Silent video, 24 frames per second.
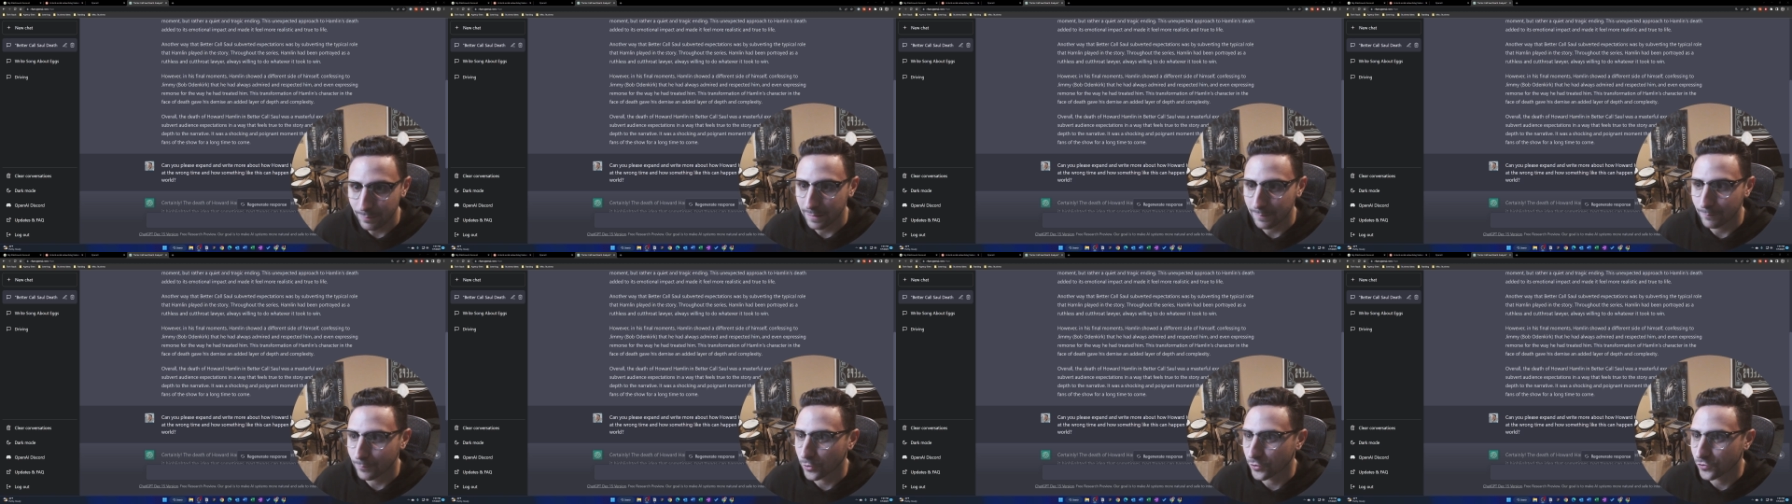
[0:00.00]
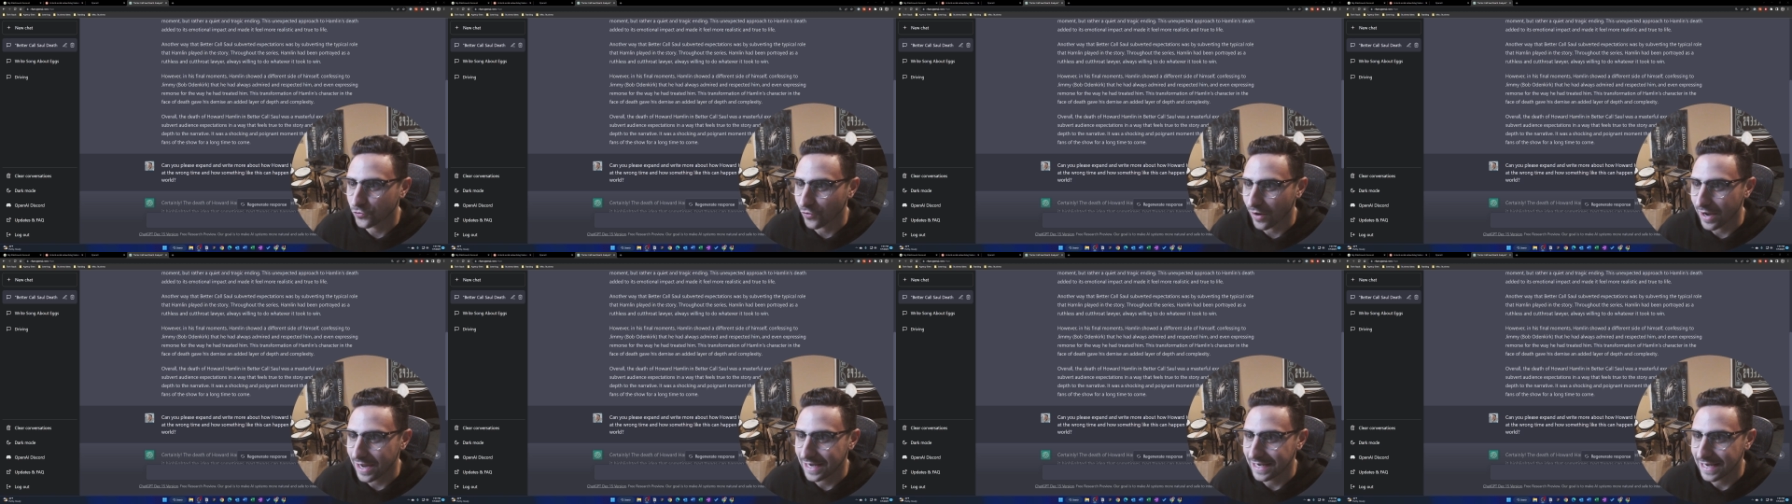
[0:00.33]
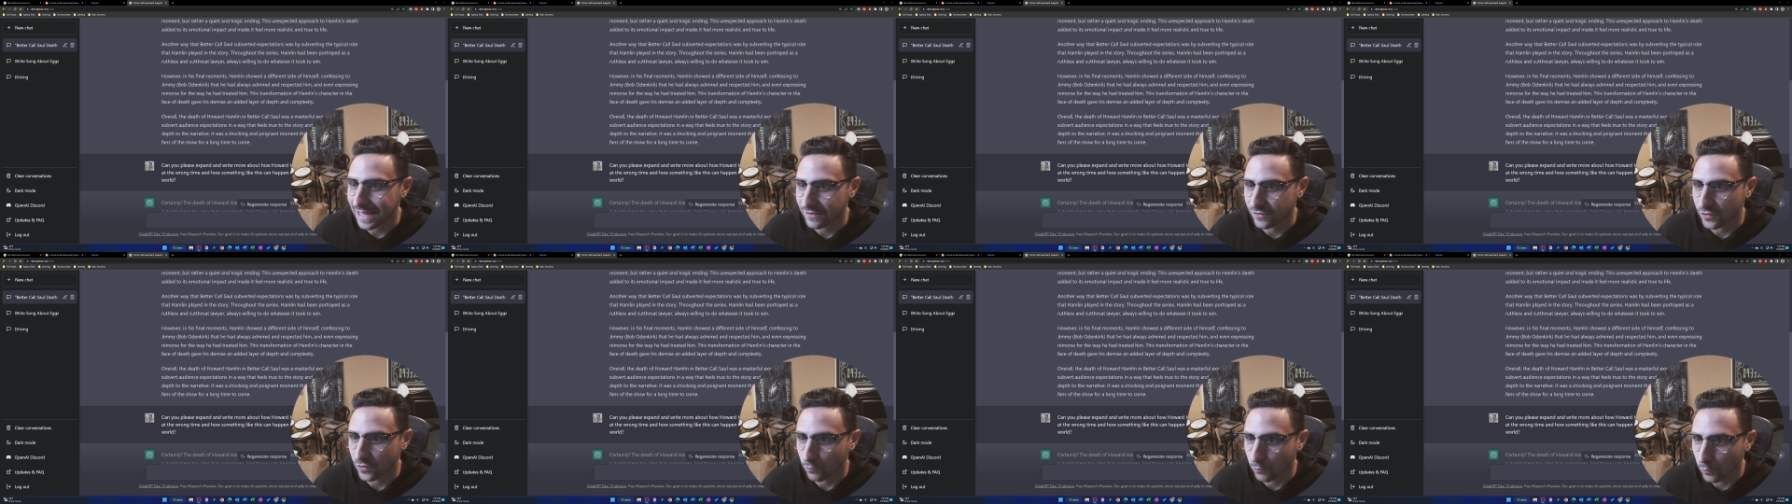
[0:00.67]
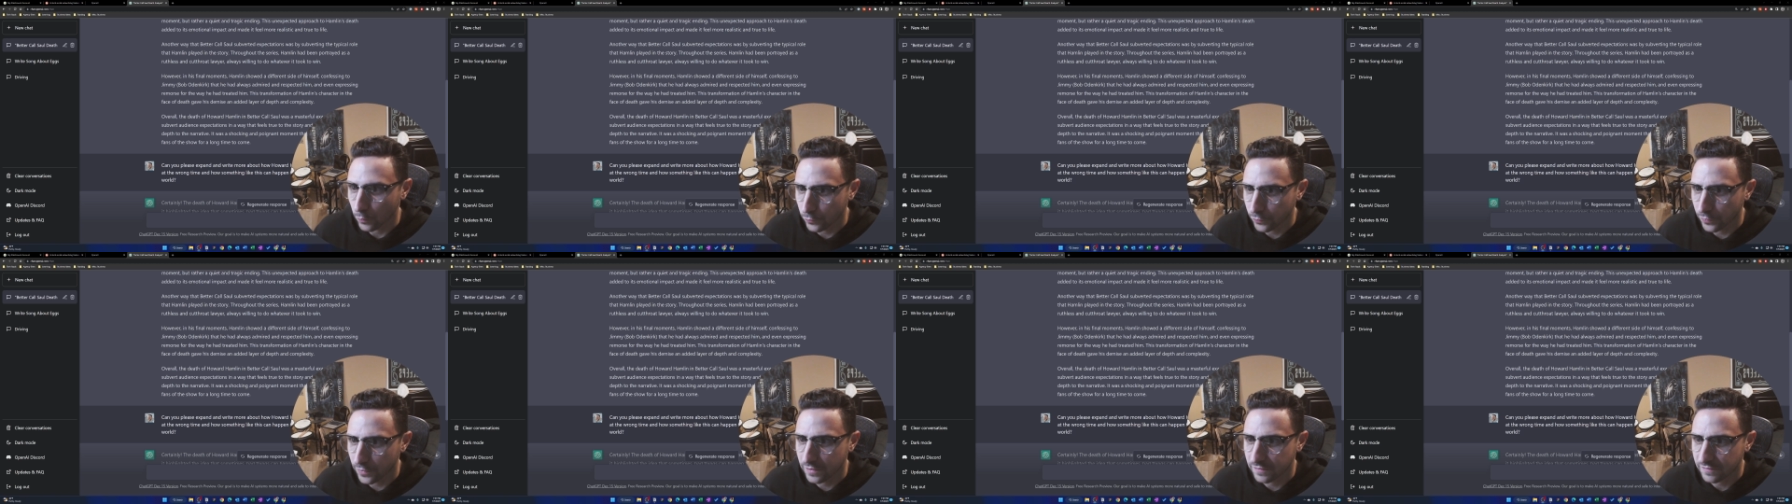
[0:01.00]
portrayed as a
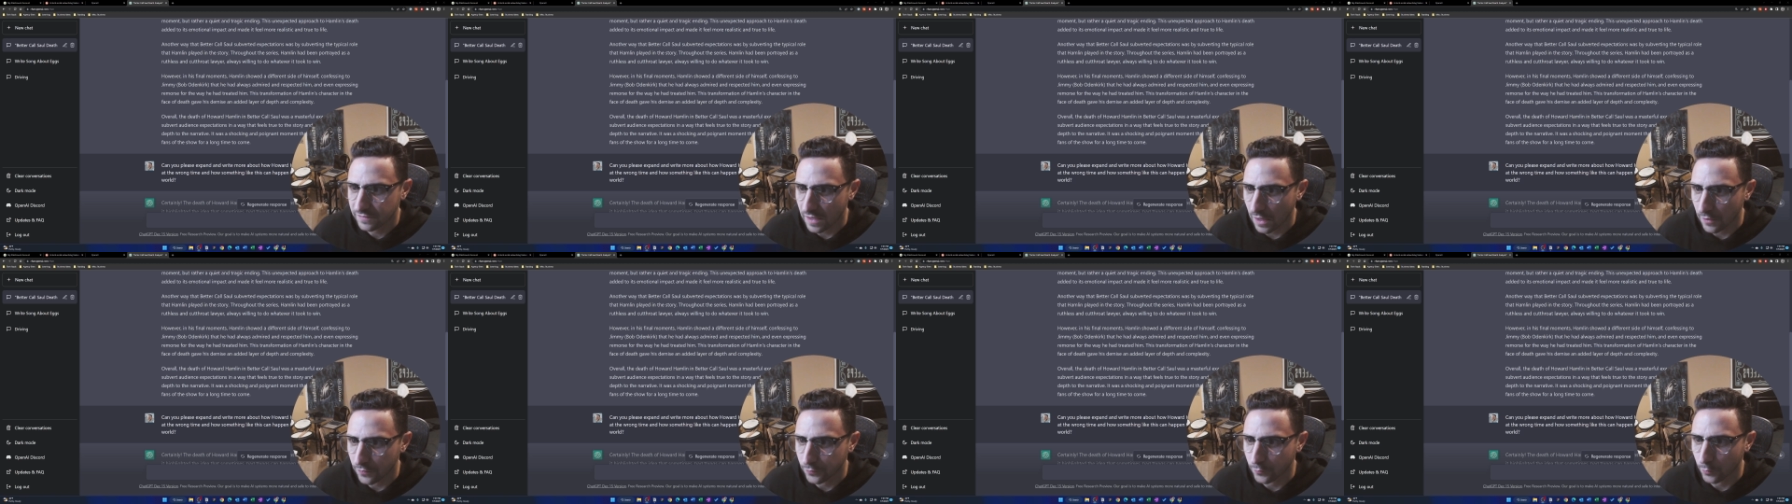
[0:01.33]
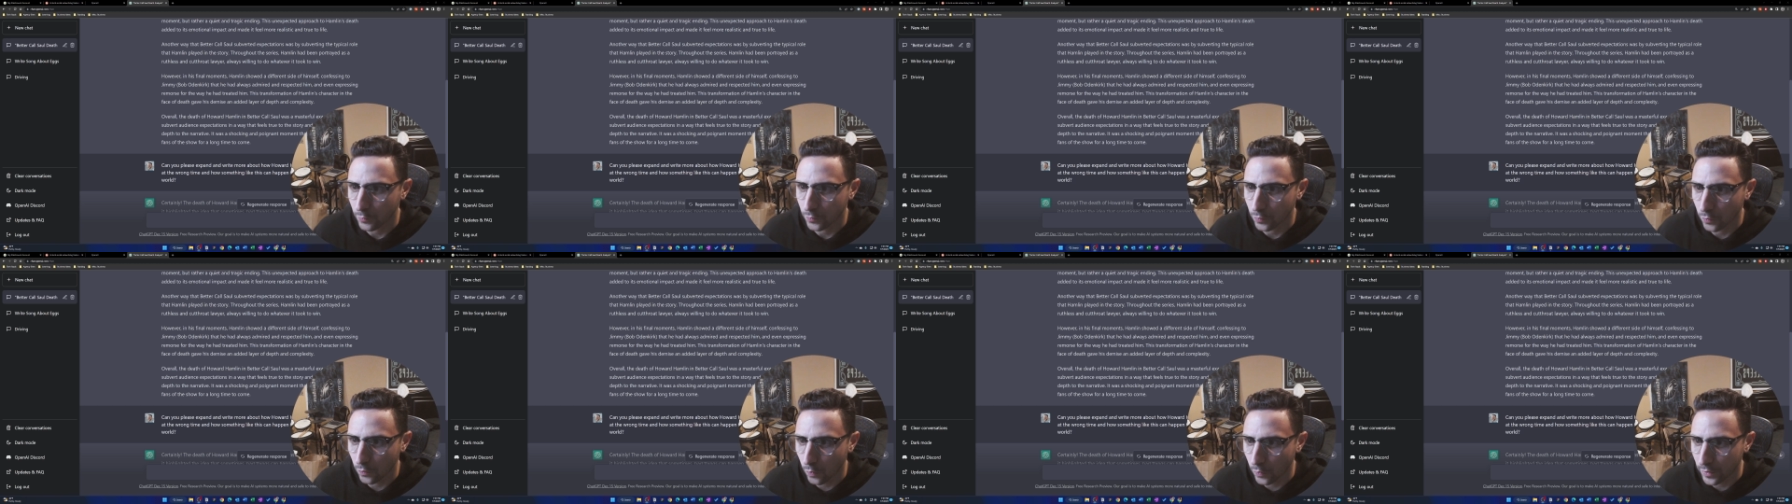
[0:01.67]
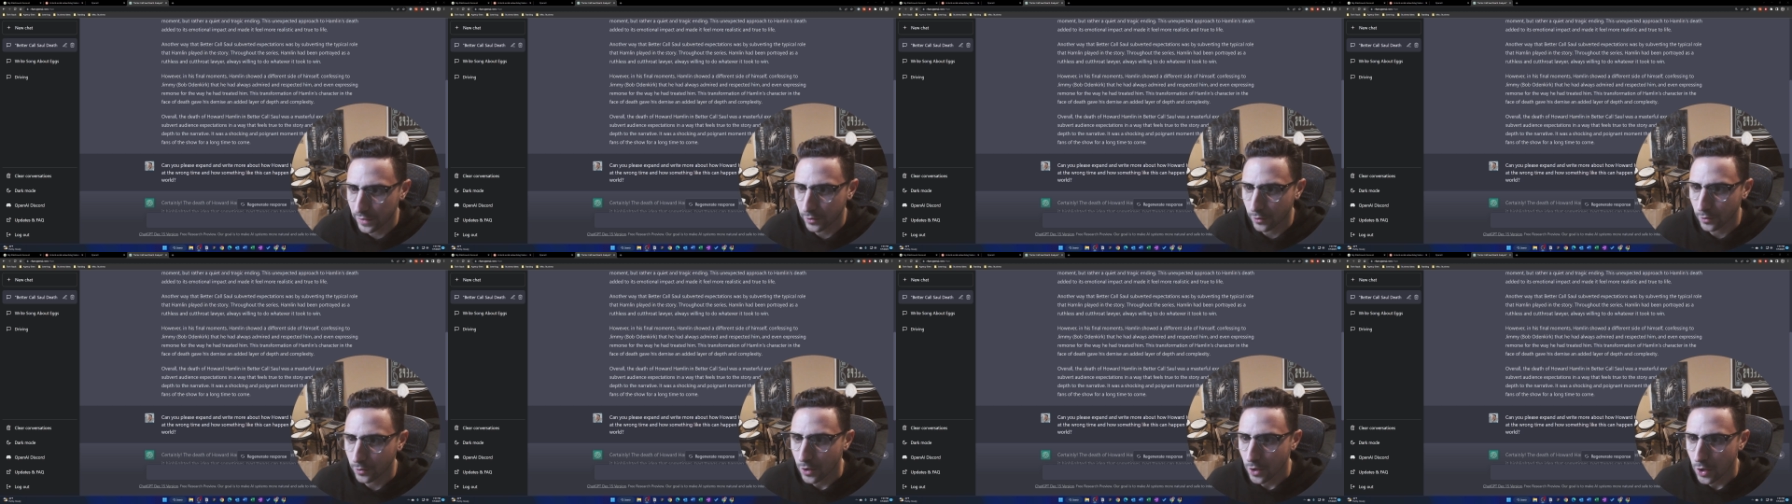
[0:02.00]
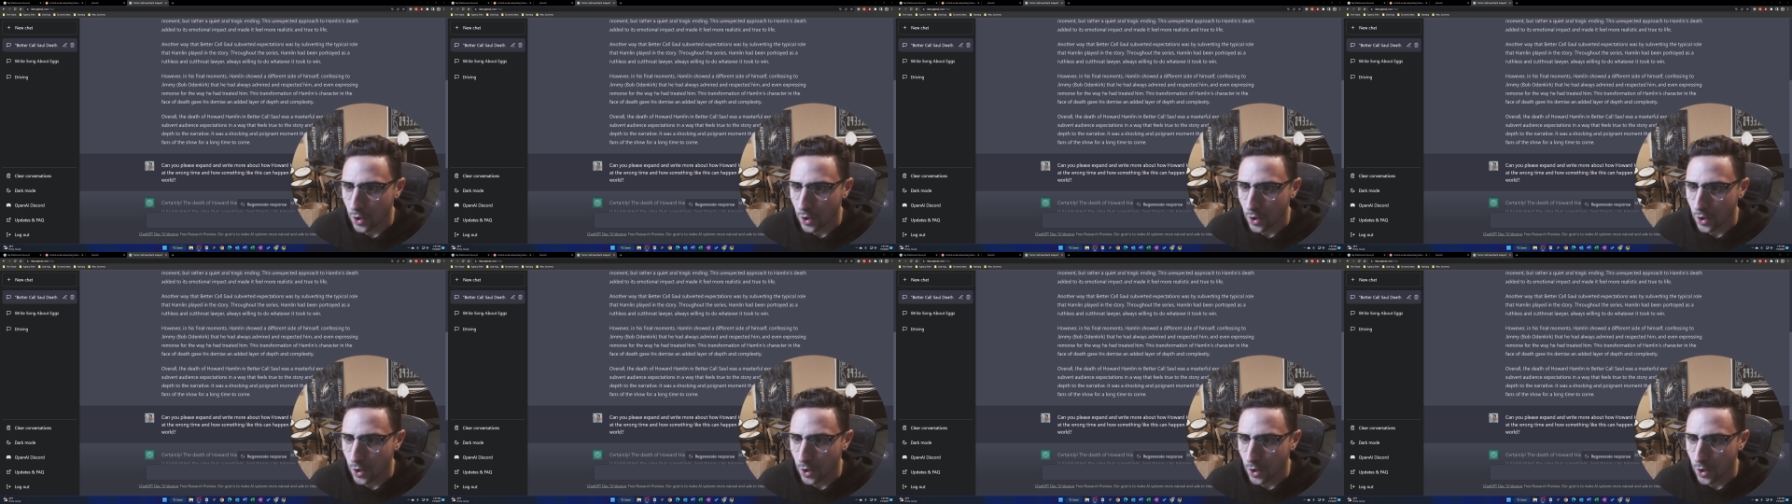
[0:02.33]
ruthless, cutthroat lawyer,